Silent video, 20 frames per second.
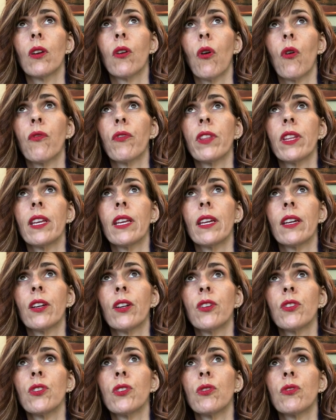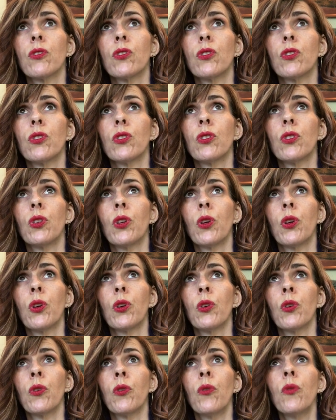over the years
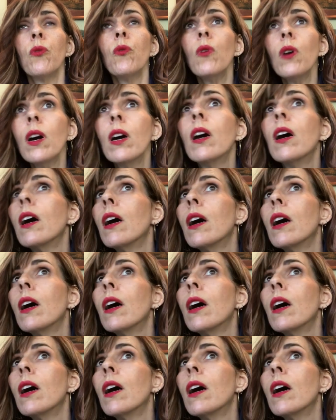two,